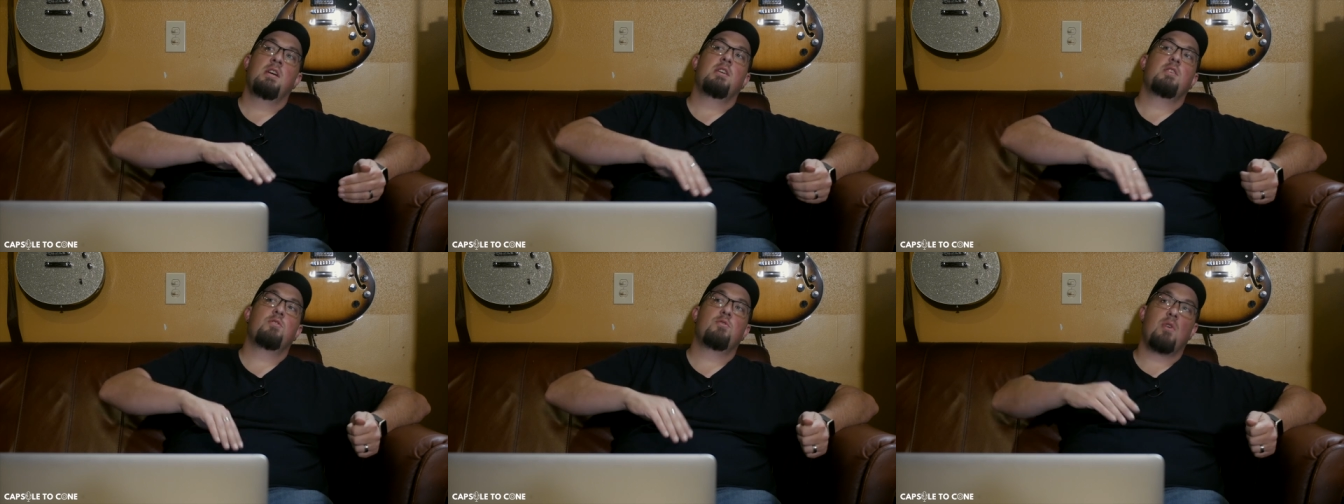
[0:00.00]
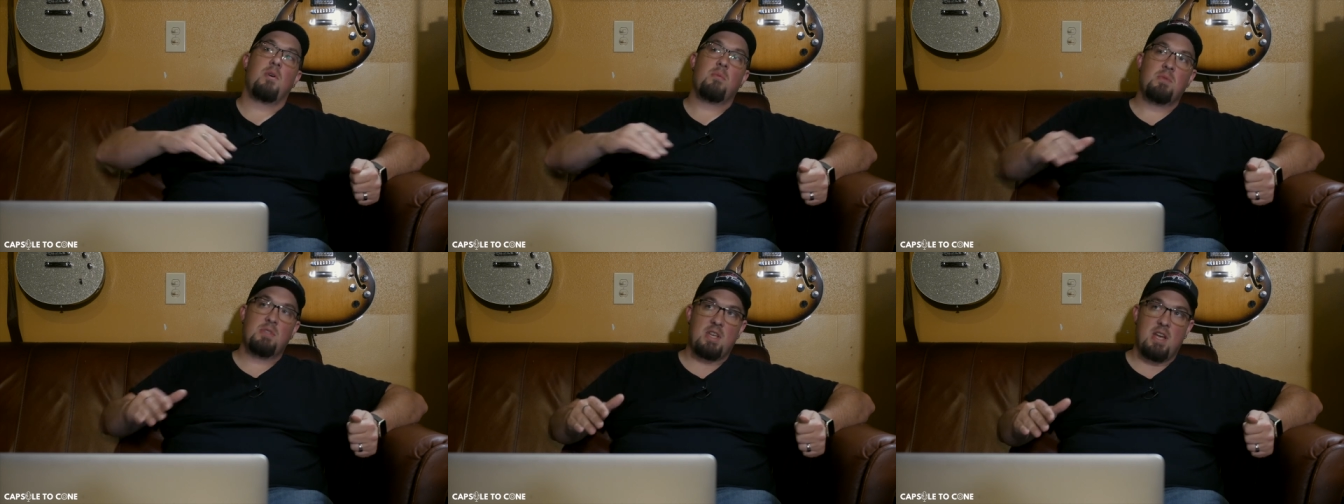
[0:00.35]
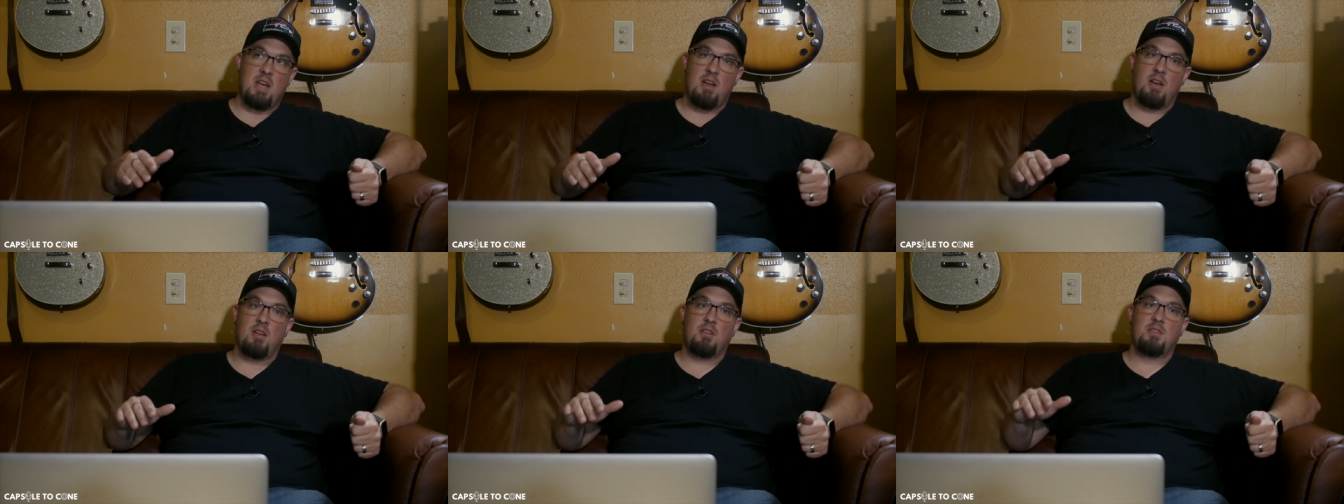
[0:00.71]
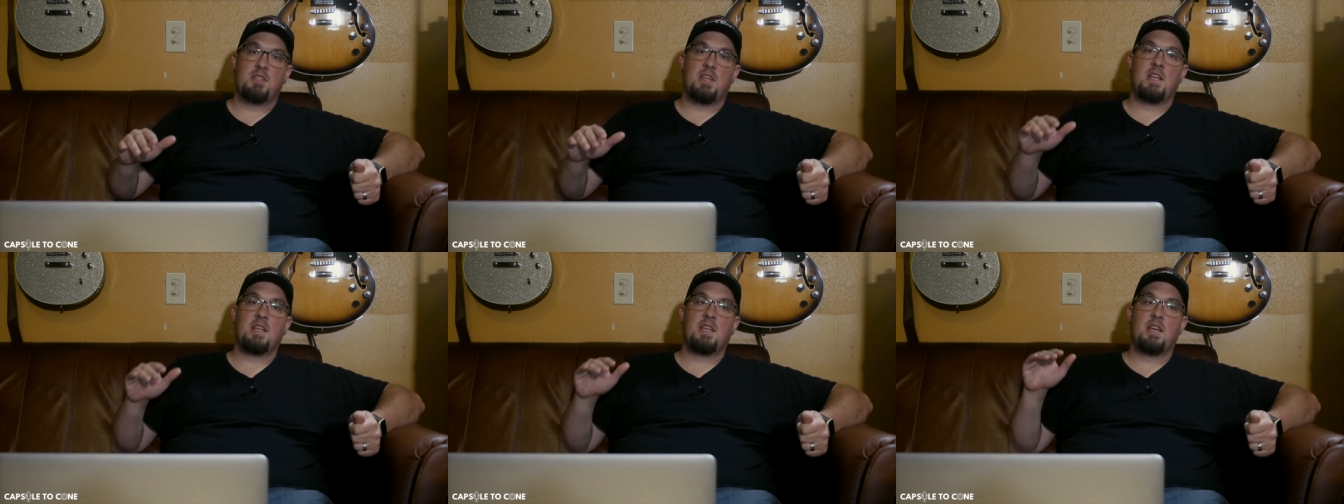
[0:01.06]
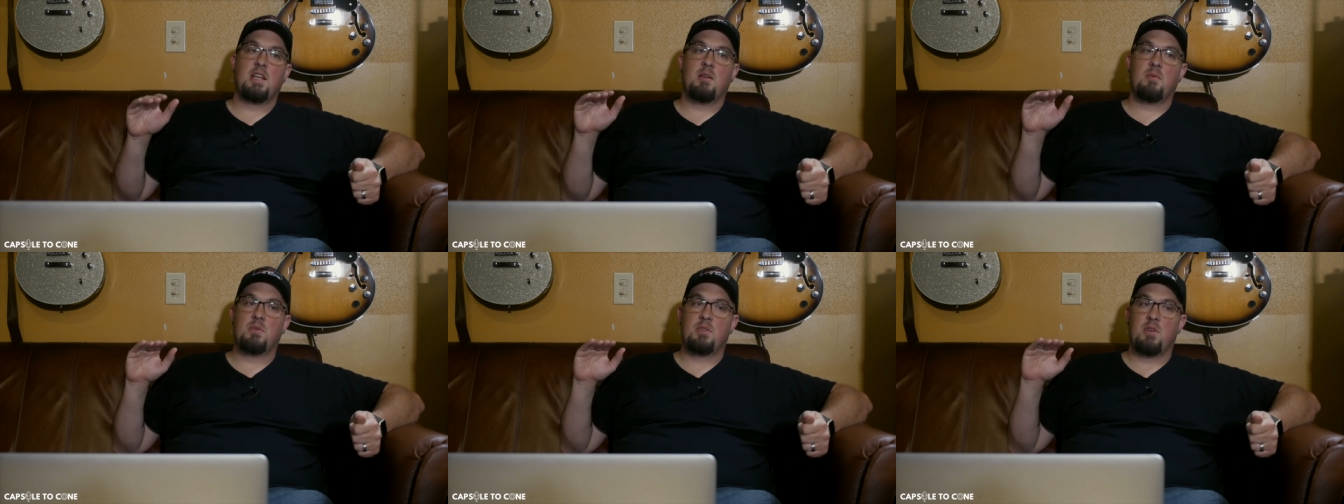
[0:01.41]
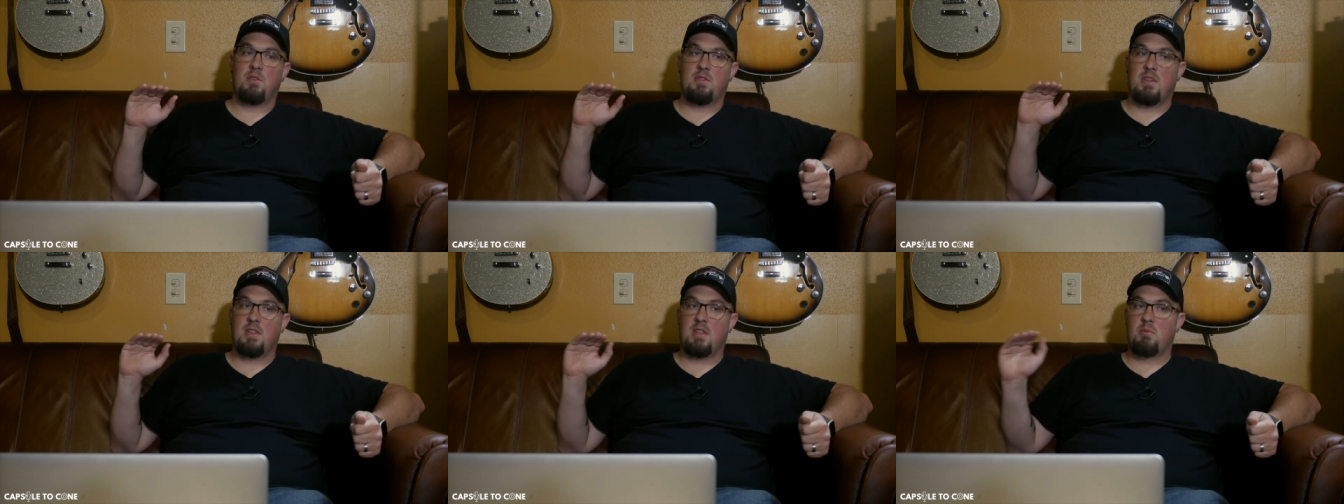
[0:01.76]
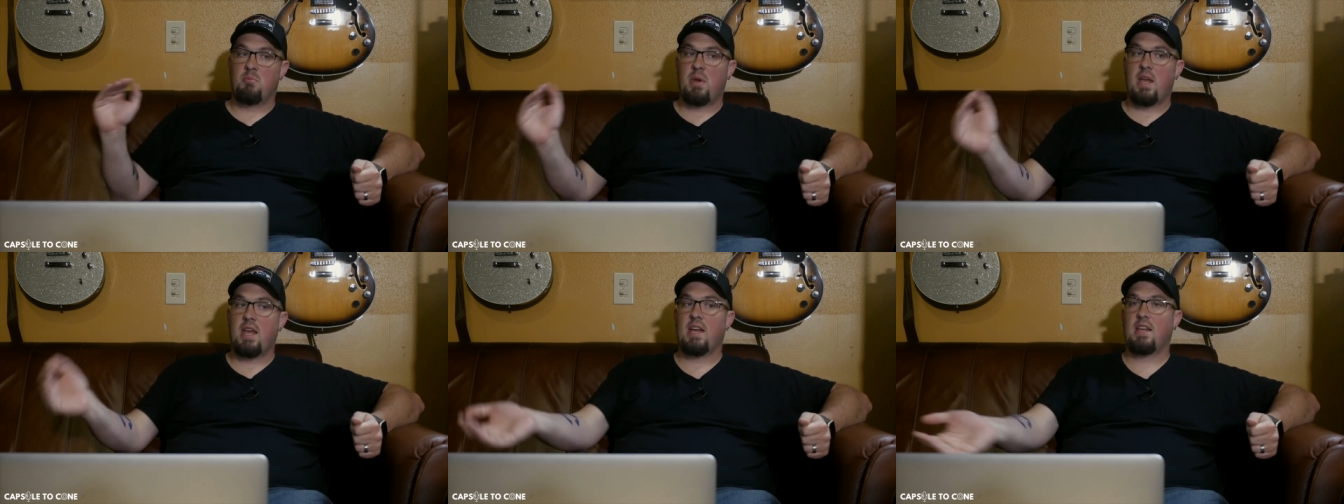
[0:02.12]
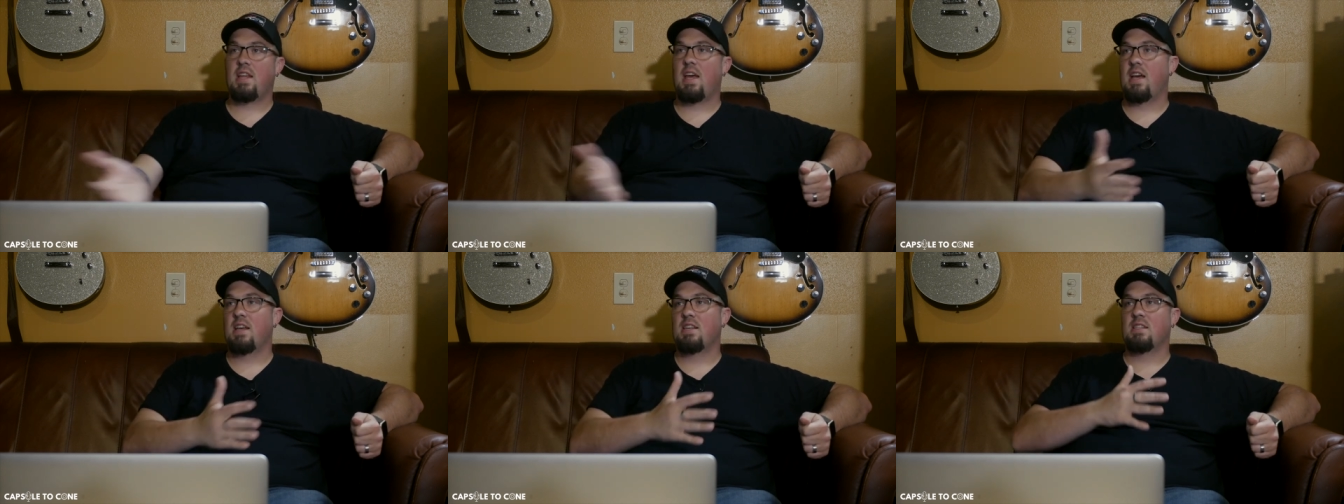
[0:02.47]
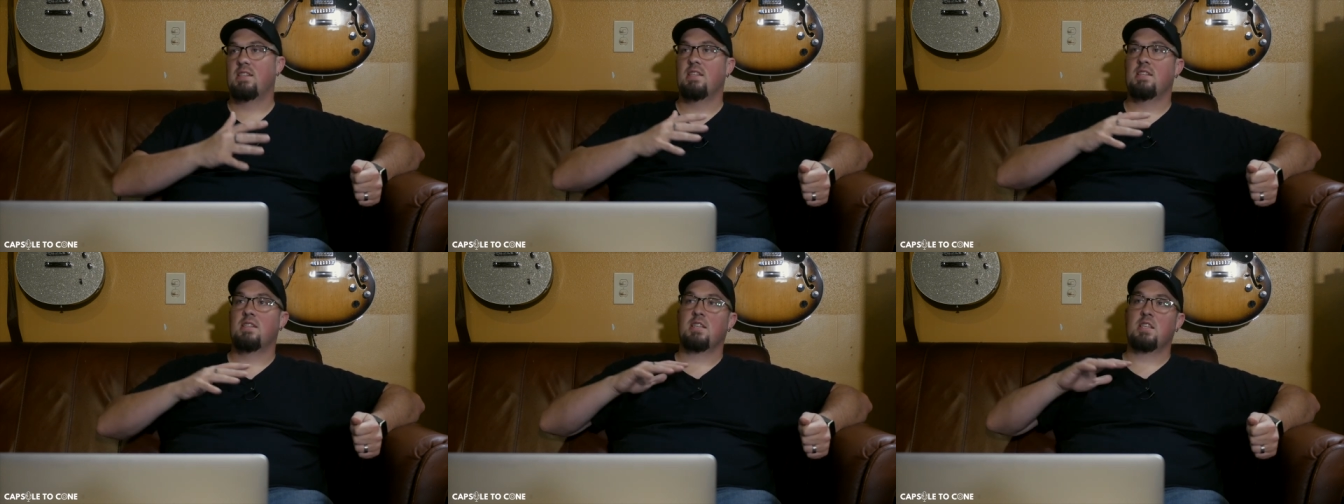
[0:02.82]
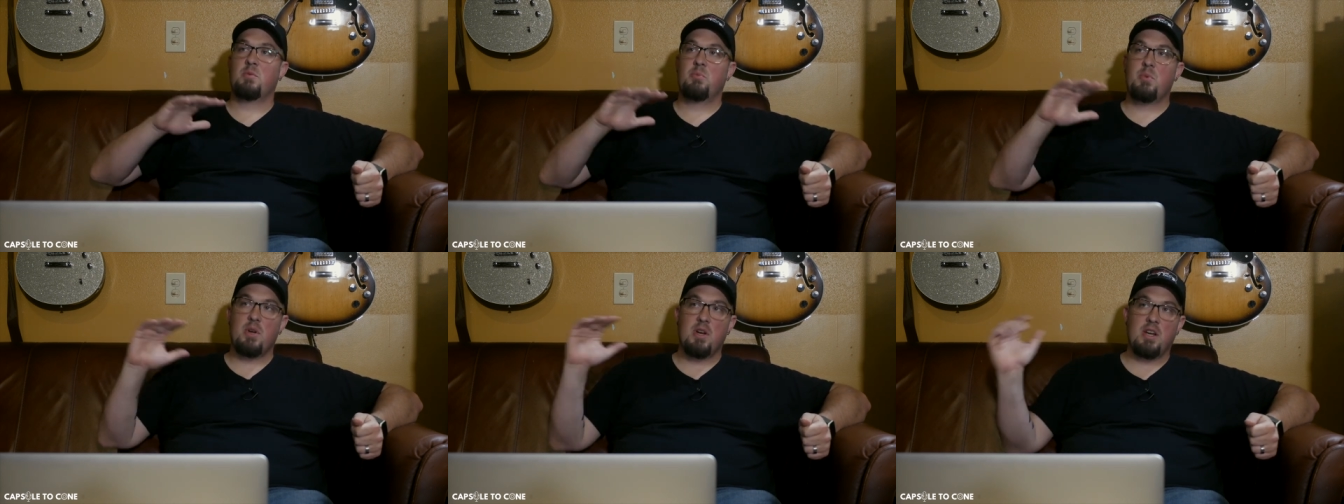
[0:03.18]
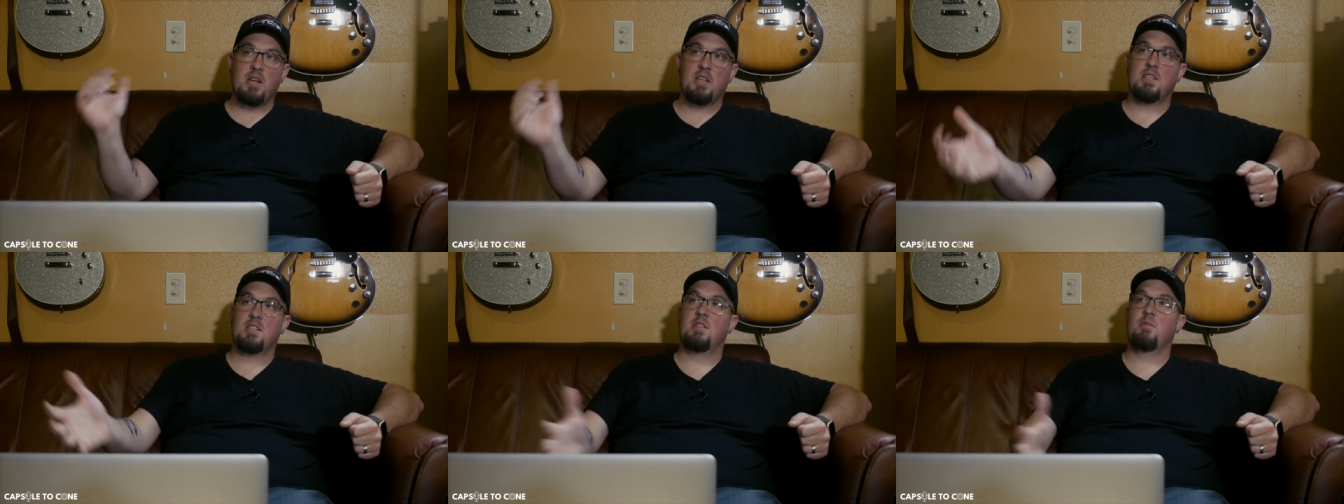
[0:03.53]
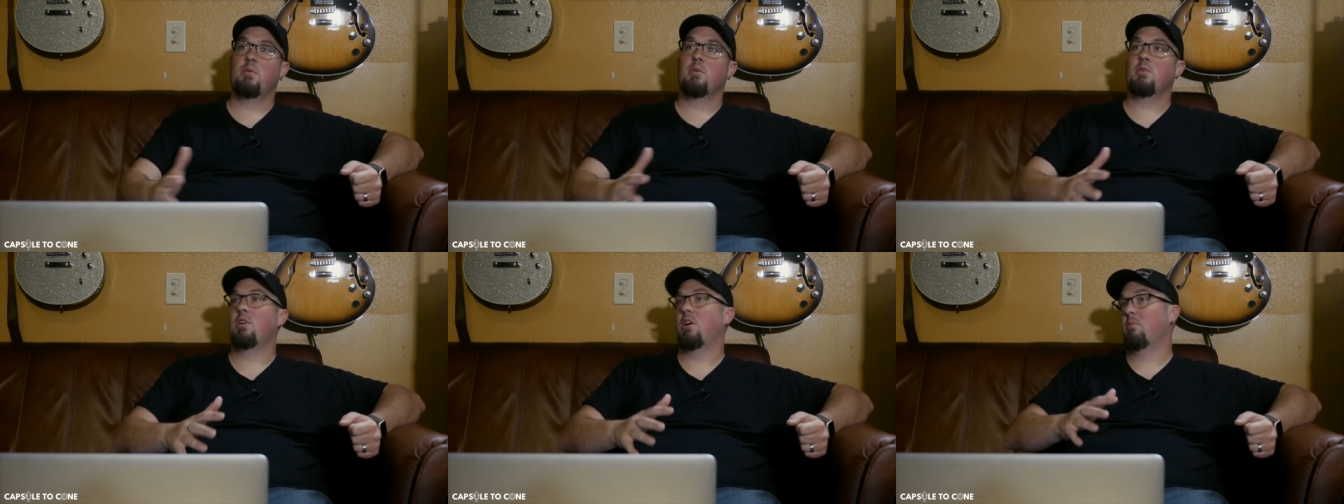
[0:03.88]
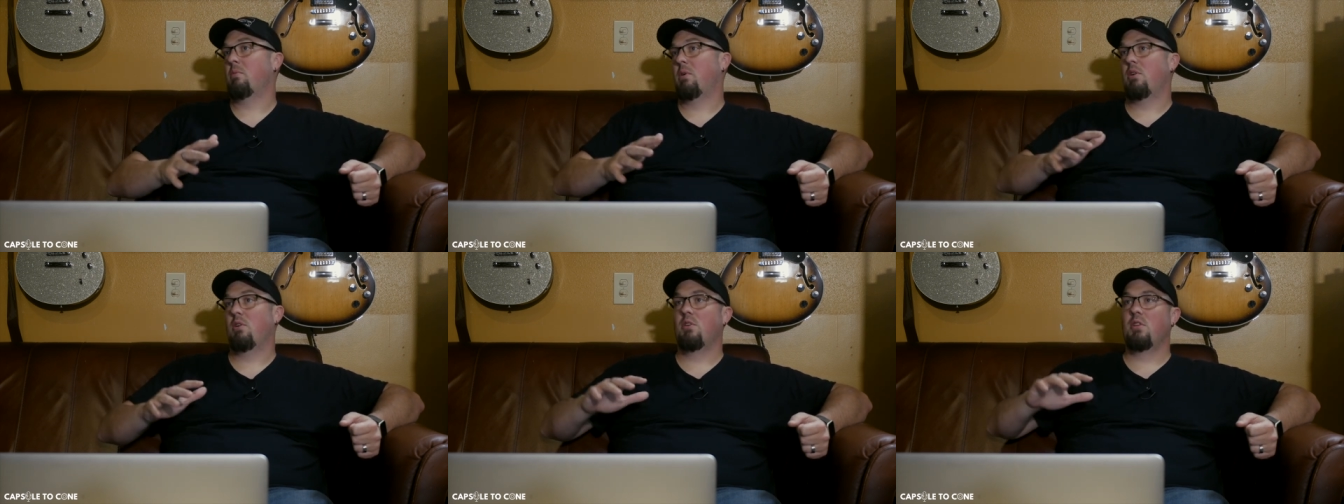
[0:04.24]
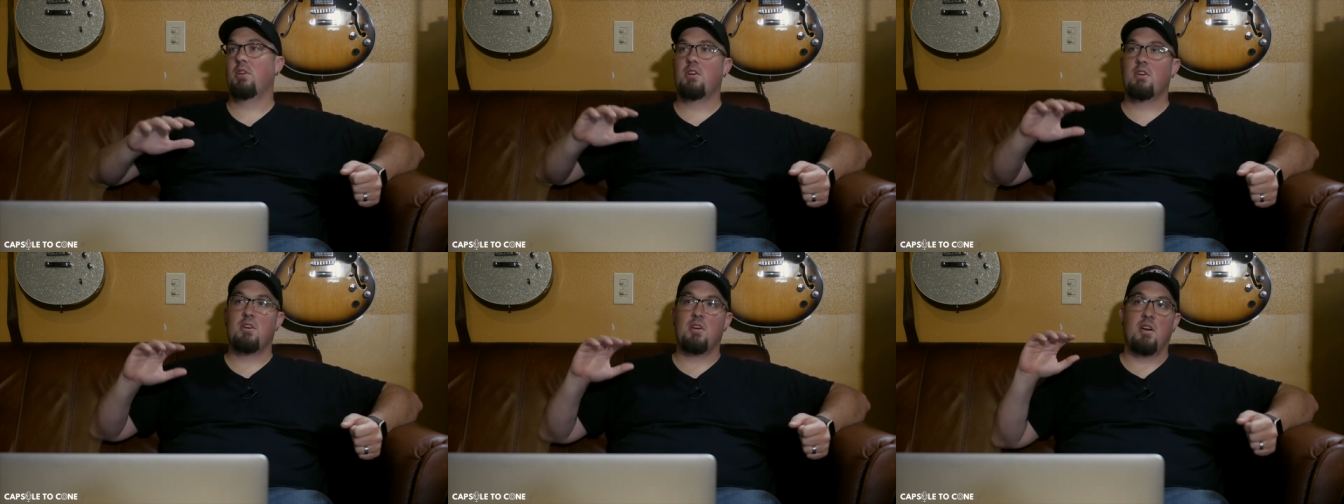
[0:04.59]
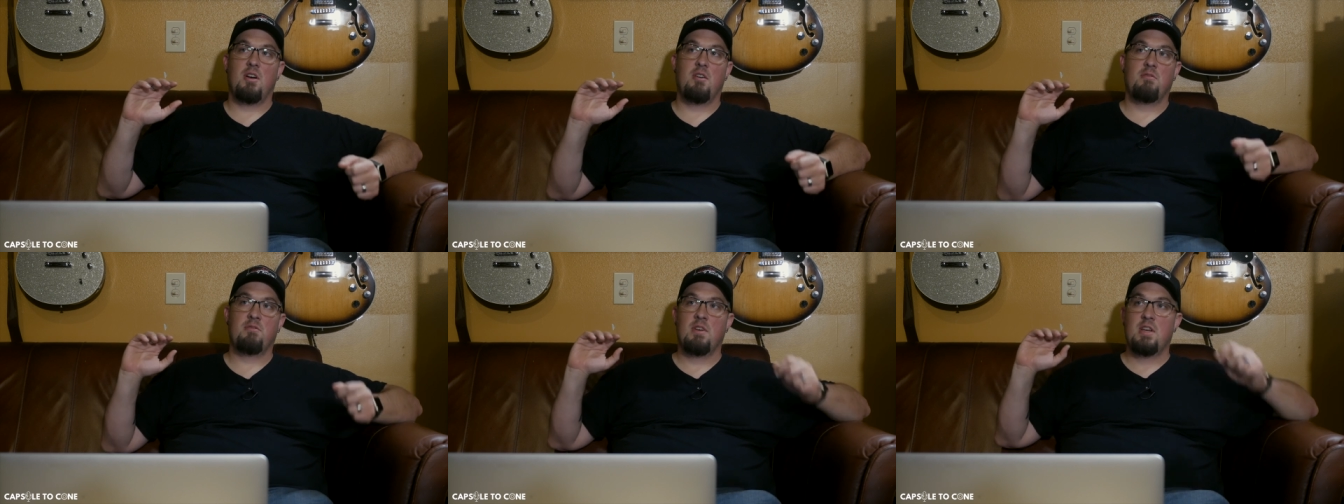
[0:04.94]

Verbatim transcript: drum sounds and get them so that the band has this experience that we were talking about earlier of